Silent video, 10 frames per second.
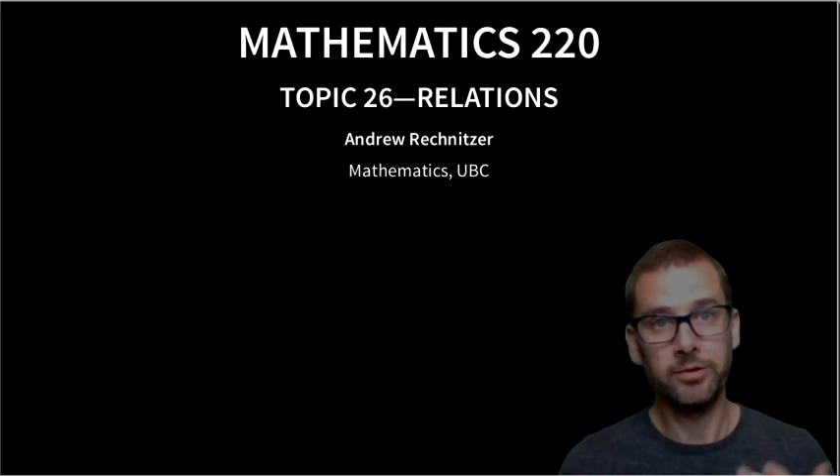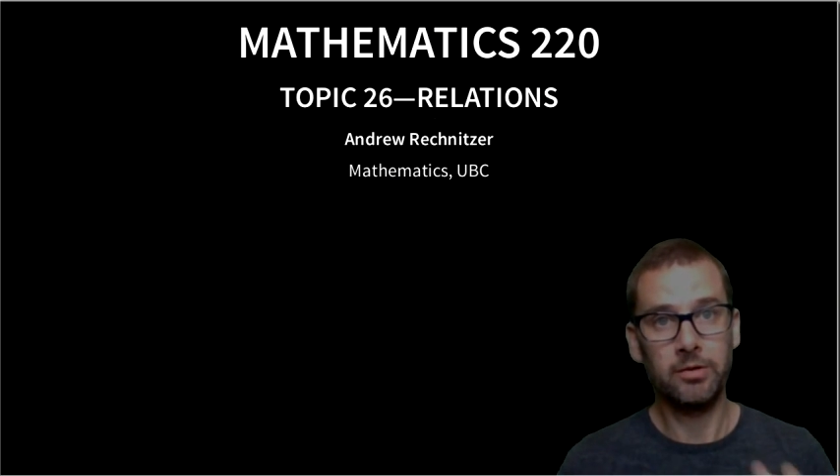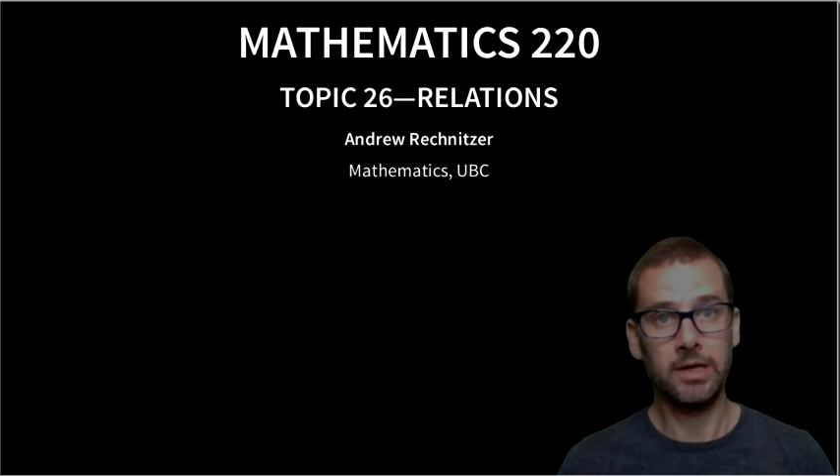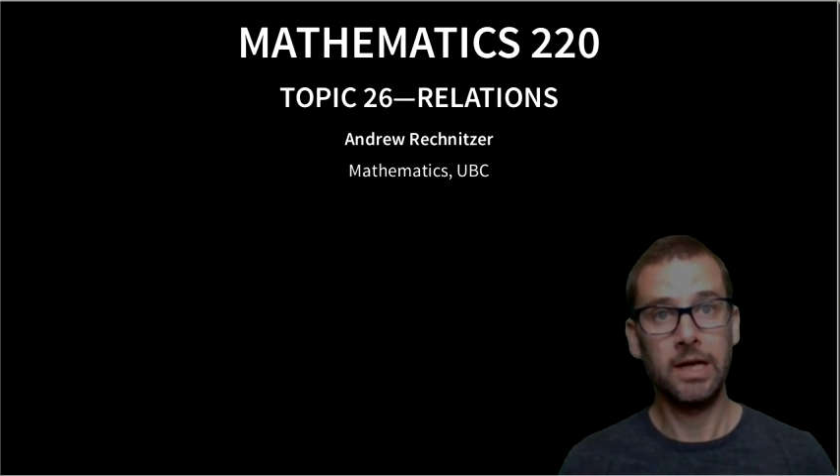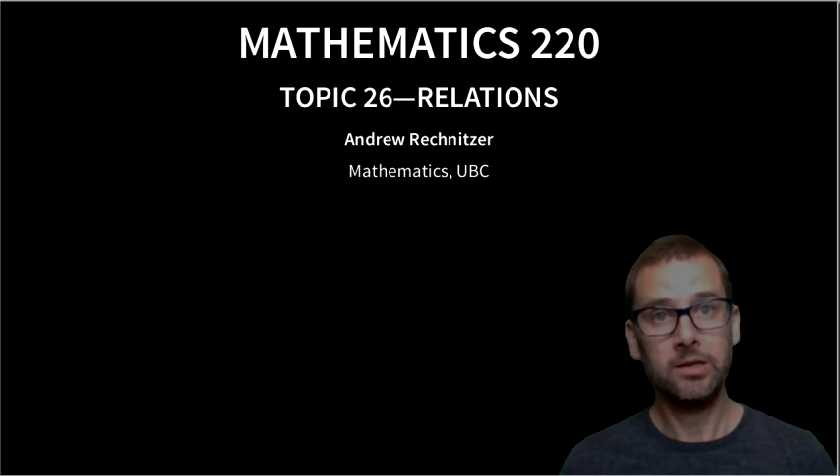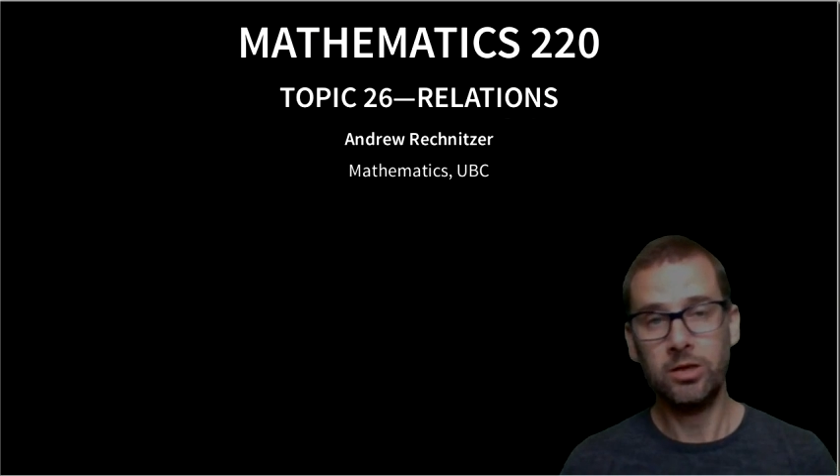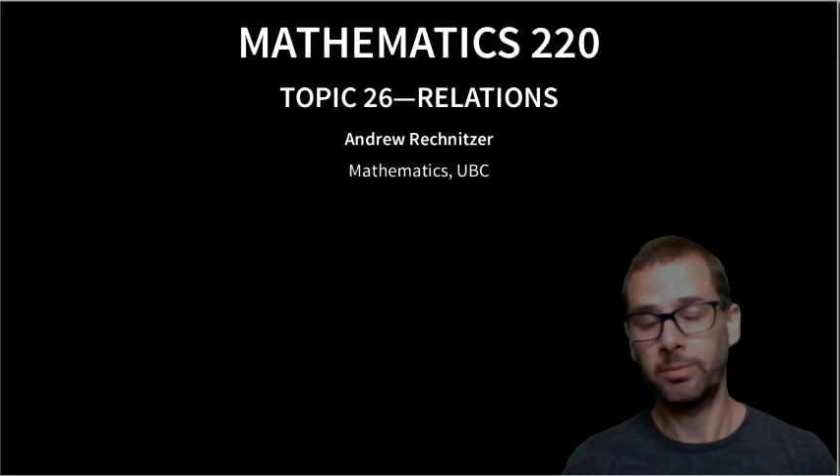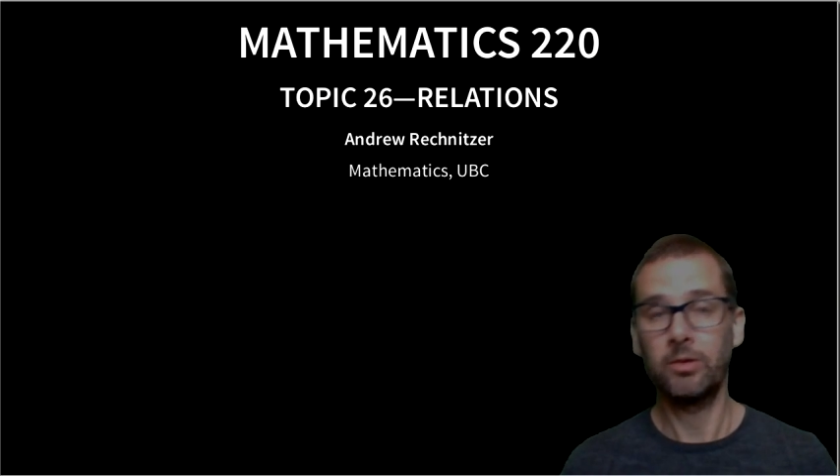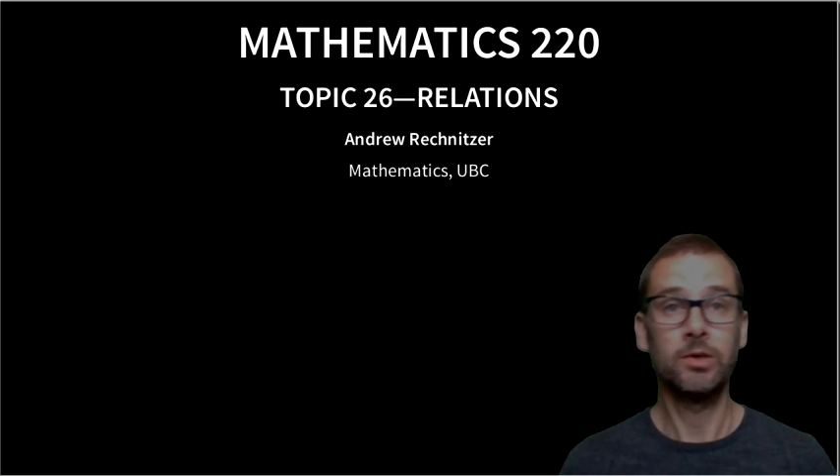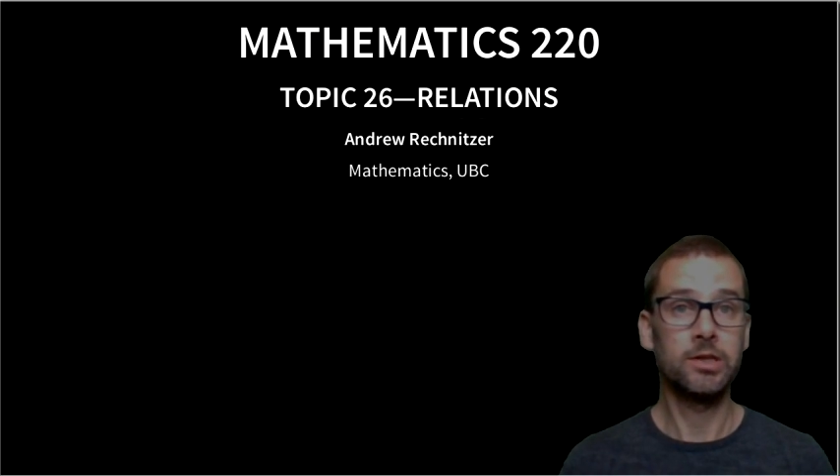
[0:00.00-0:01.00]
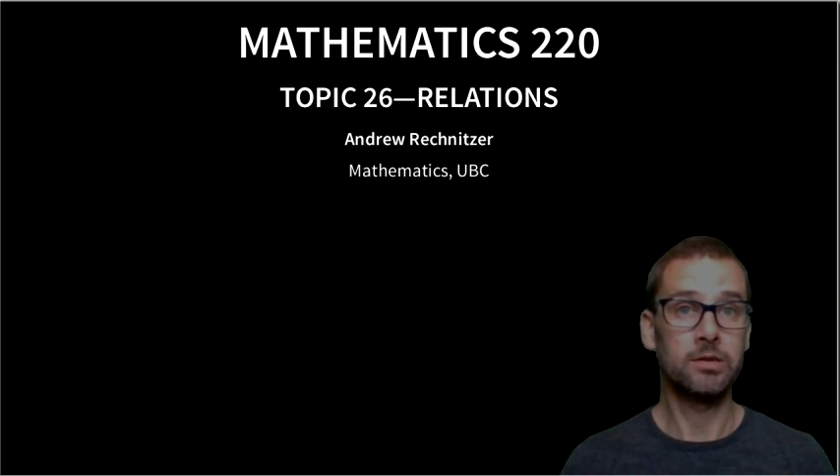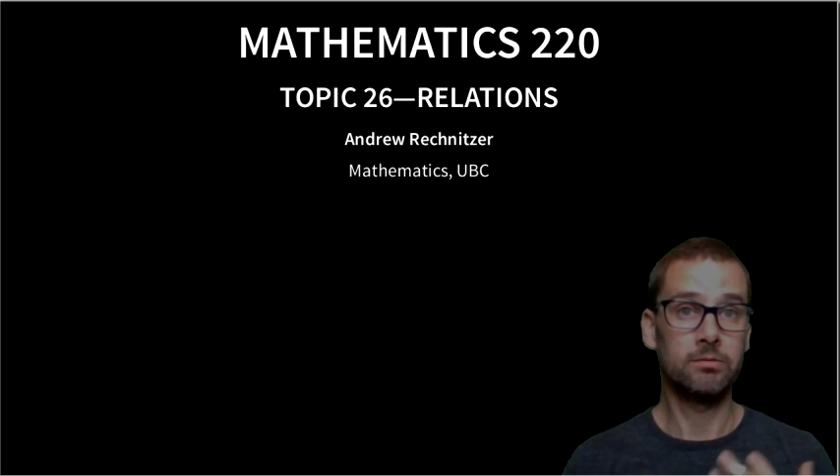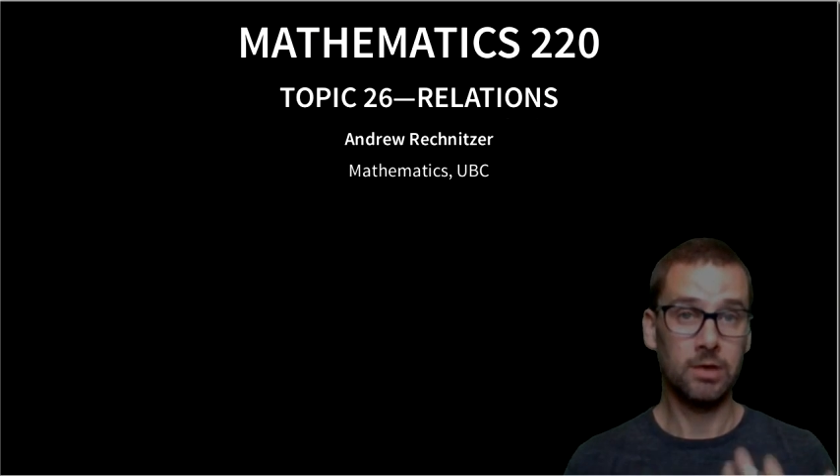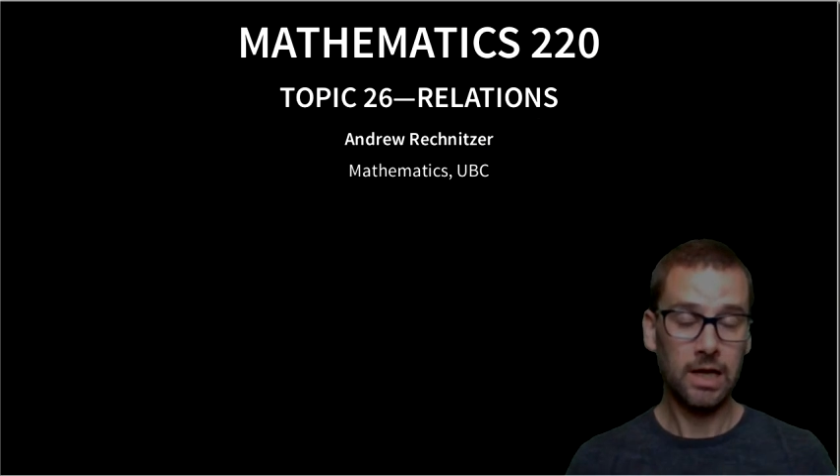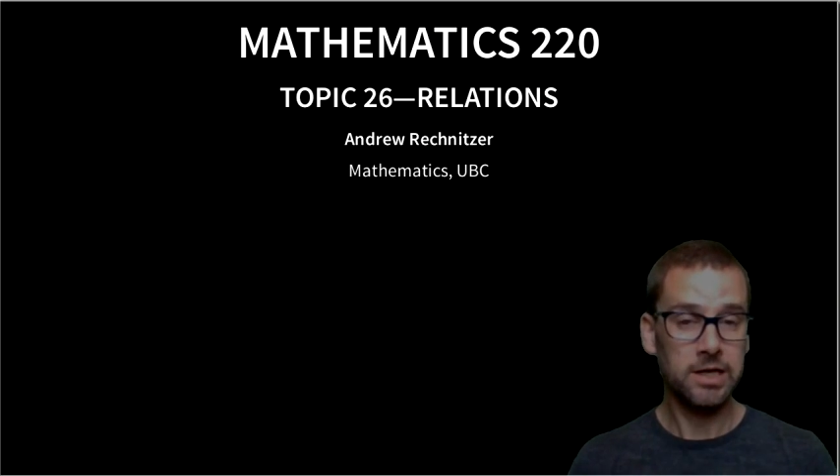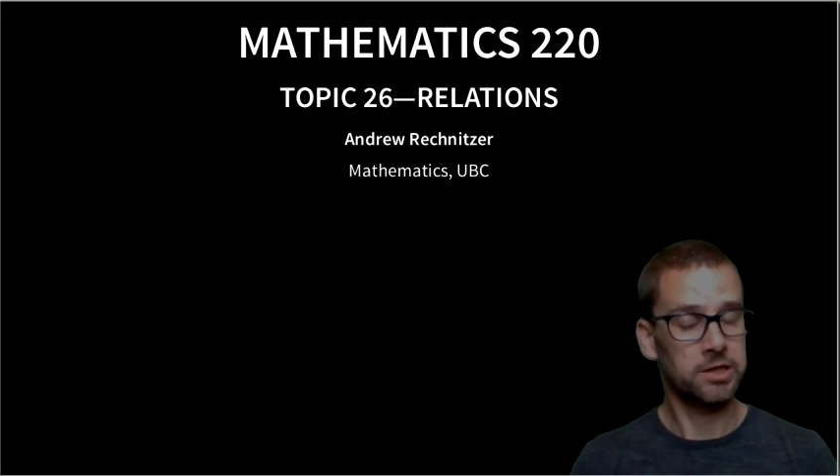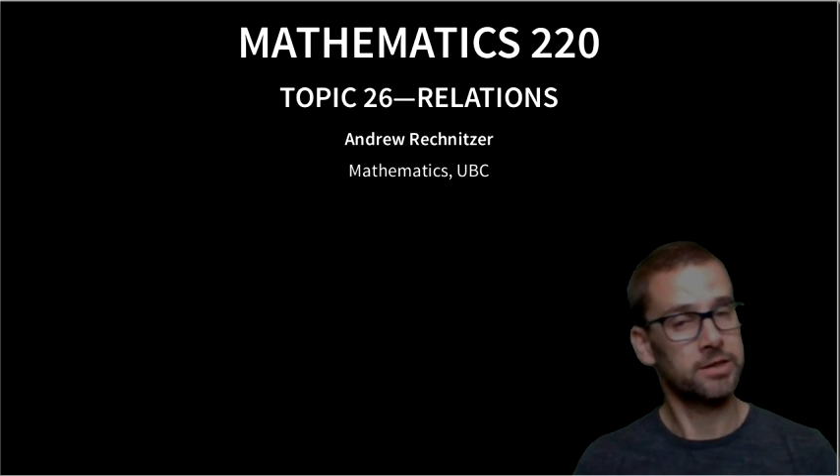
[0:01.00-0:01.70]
to our next topic, which is relations.